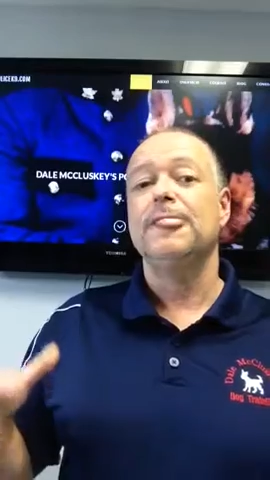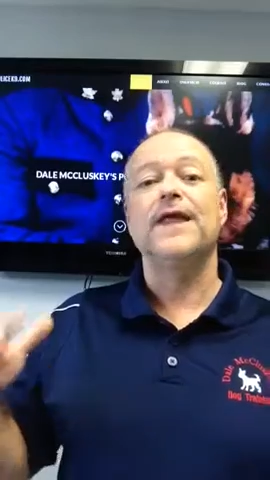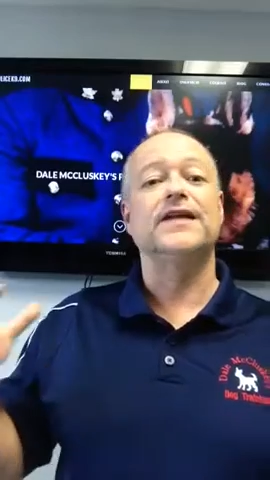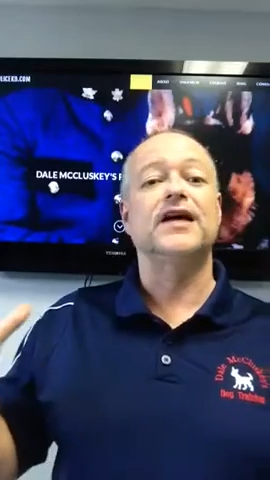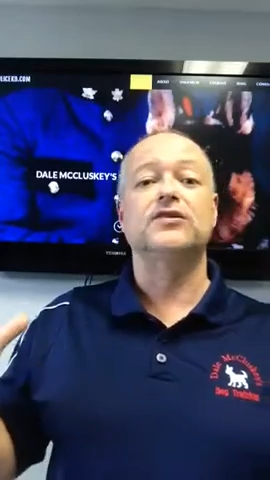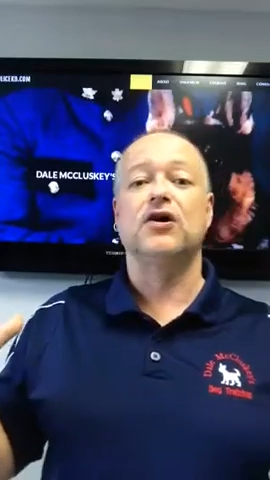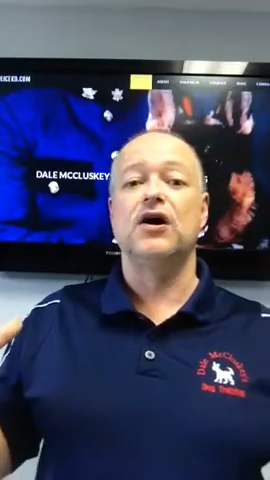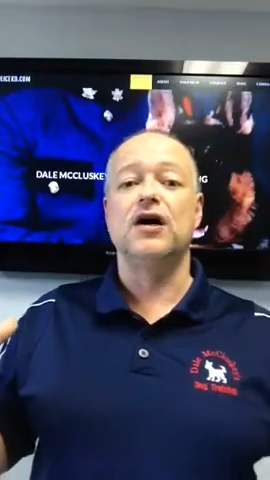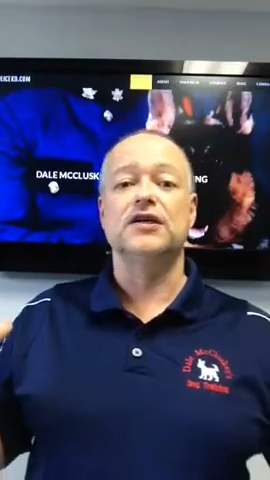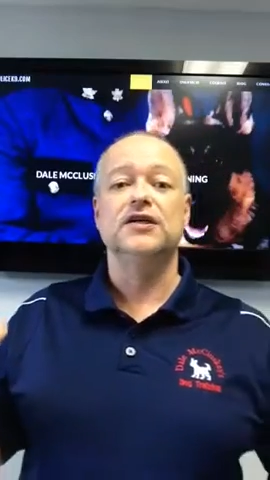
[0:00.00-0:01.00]
and that
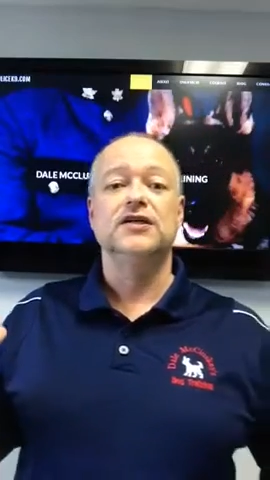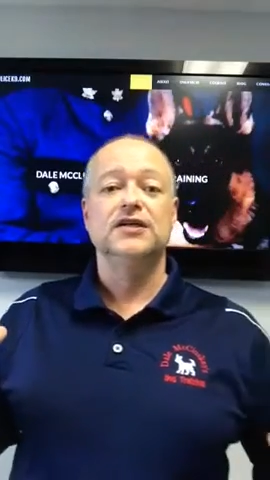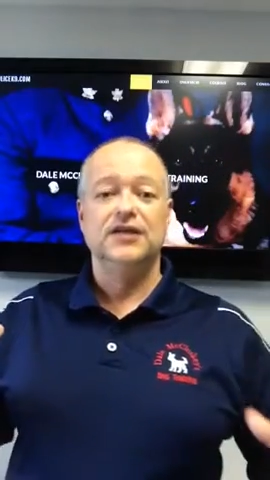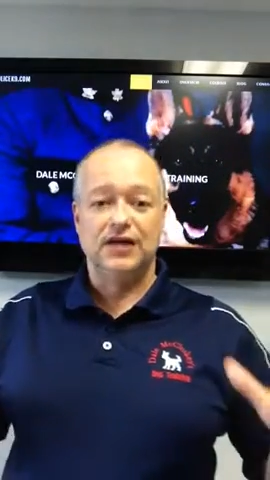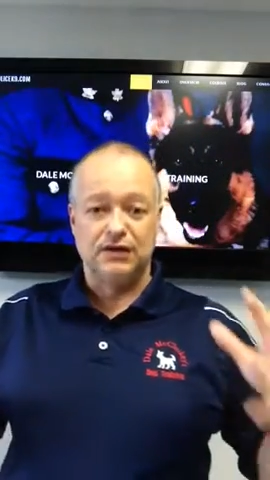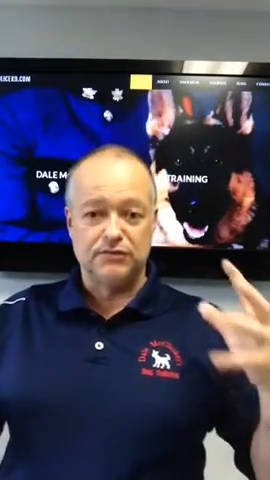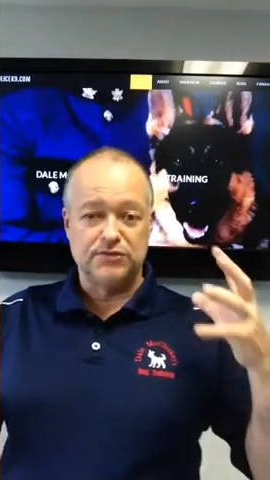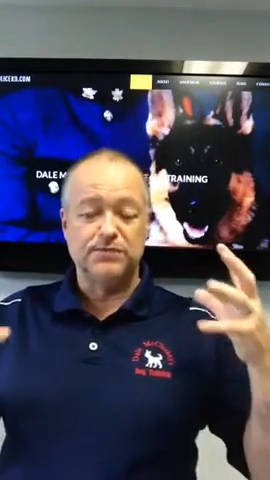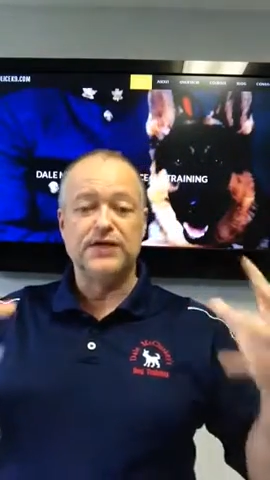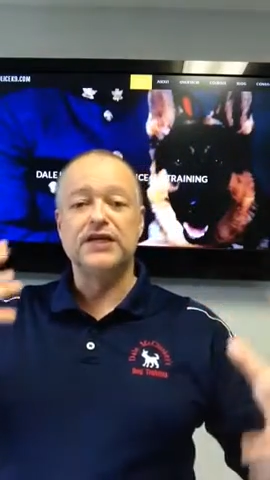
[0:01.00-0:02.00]
dog
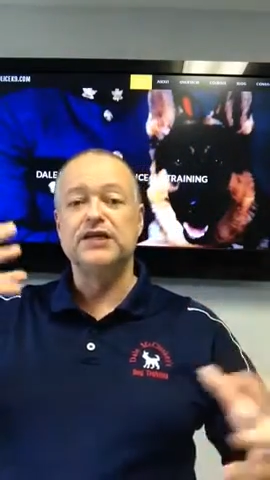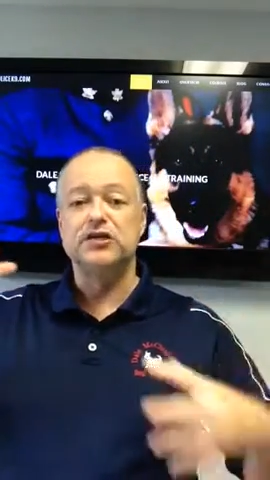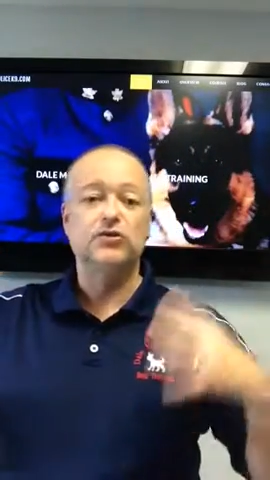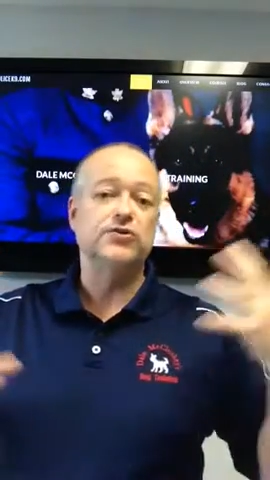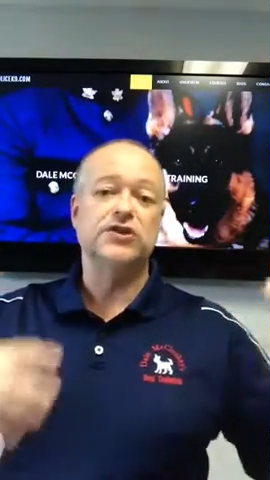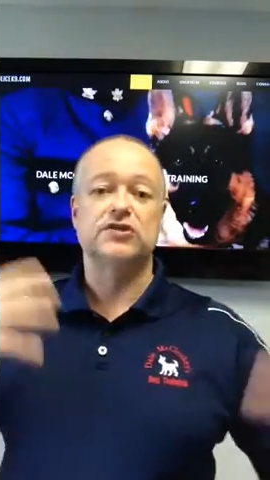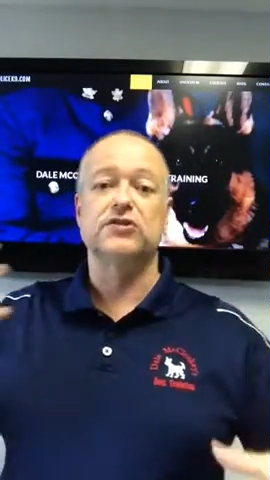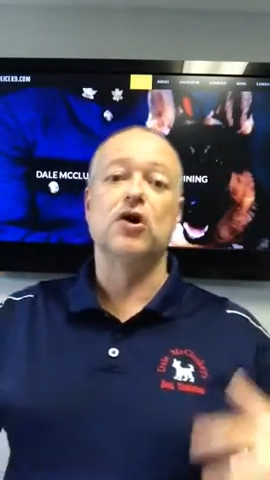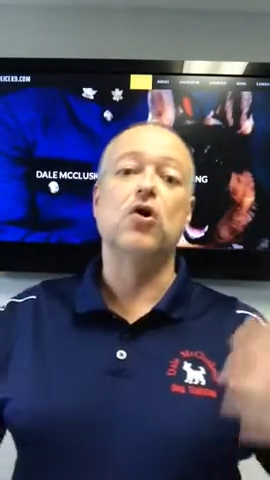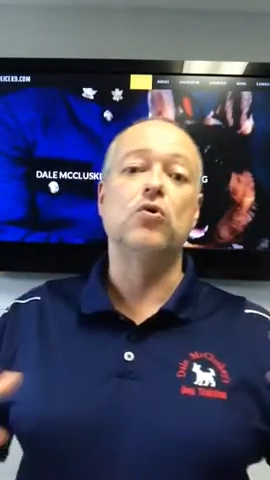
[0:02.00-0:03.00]
is beginning to use its
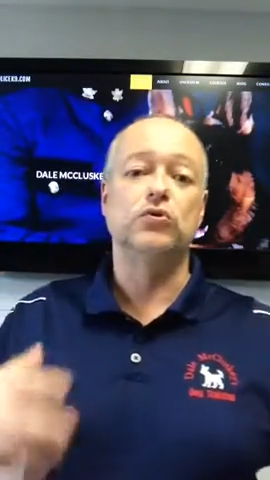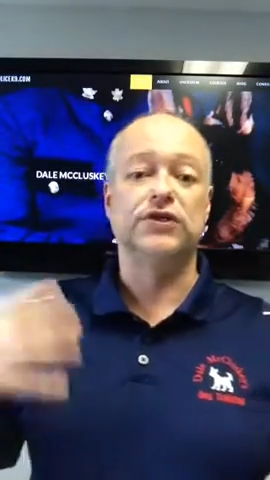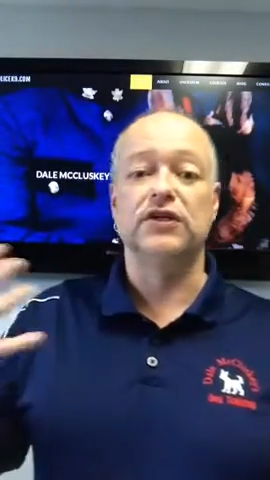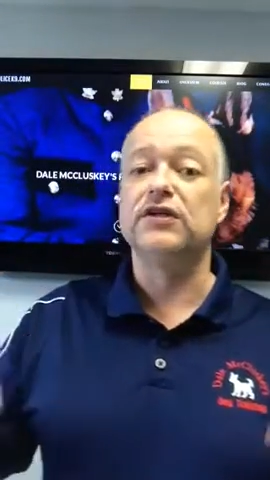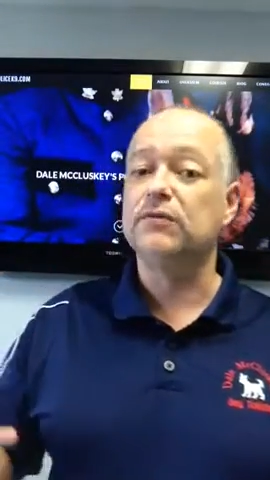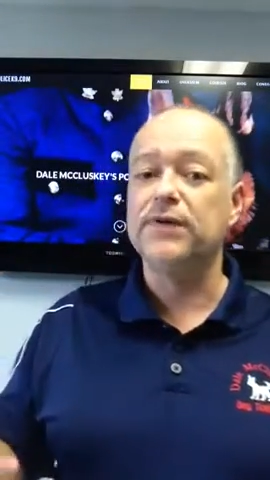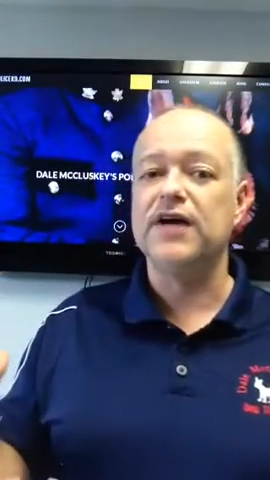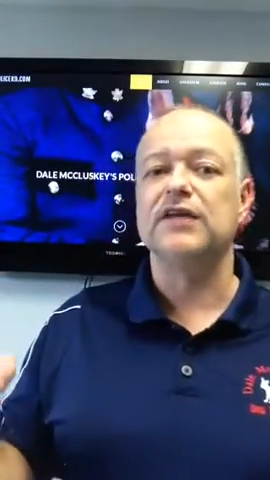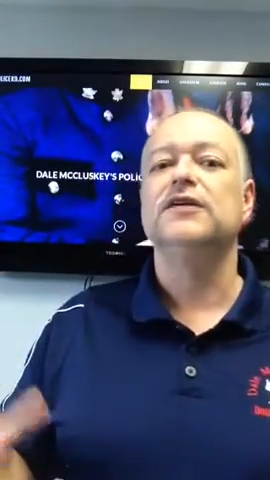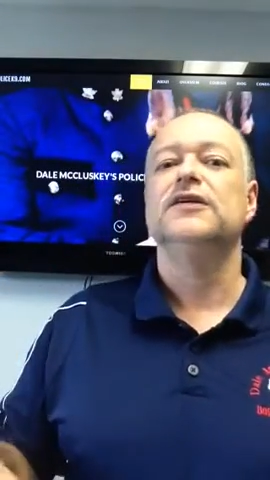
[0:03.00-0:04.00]
nose a little
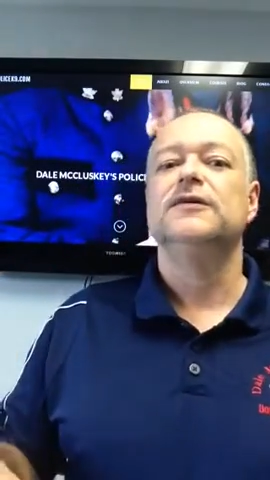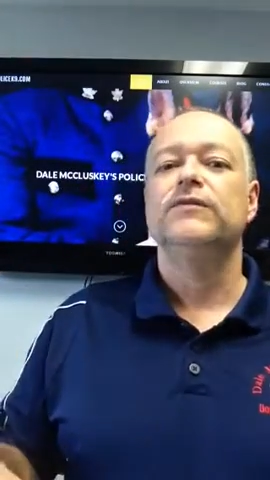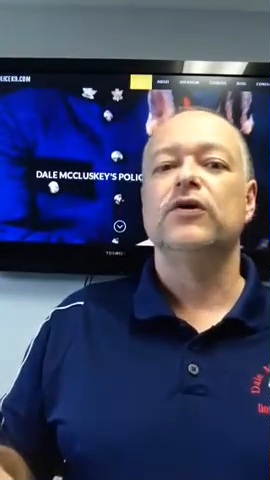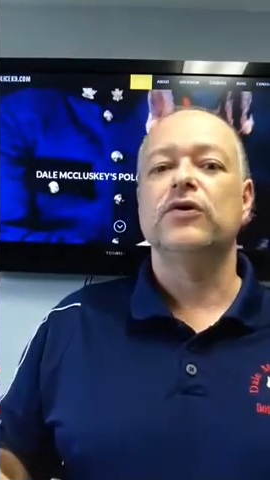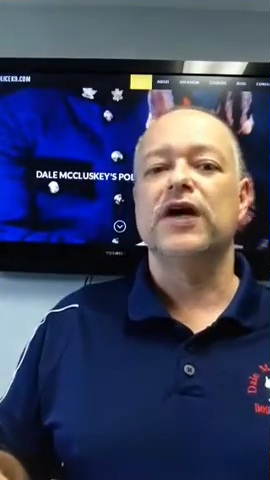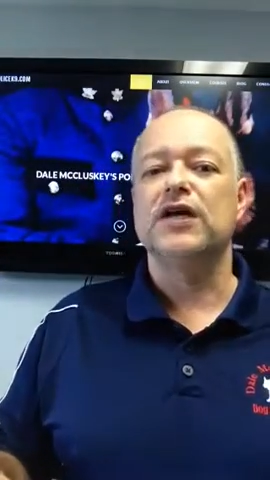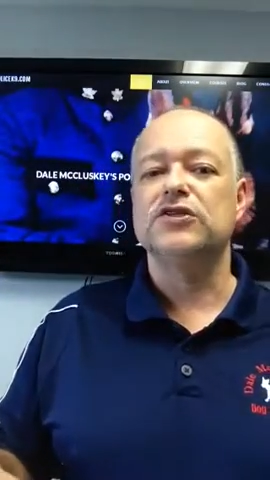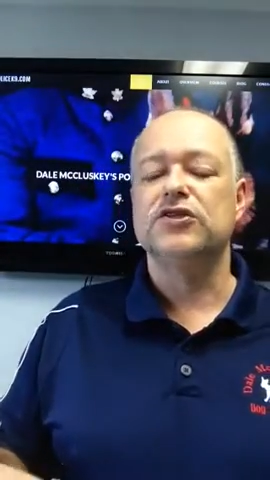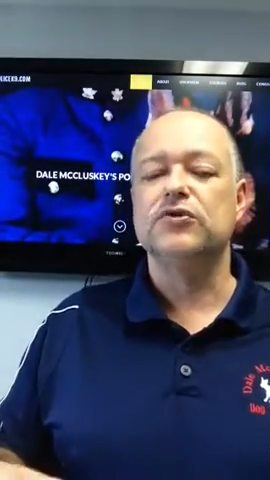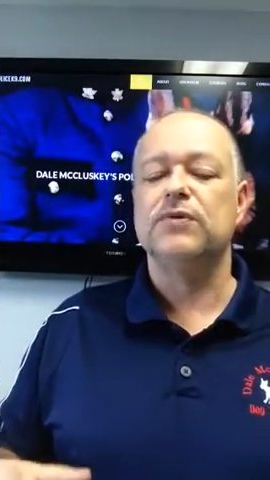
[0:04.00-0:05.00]
bit, okay,
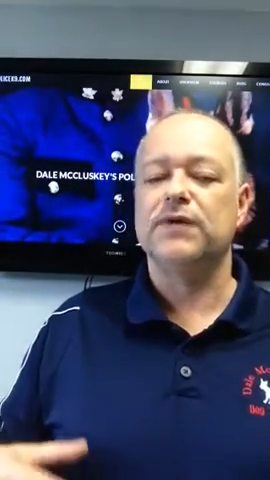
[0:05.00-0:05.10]
as you do it.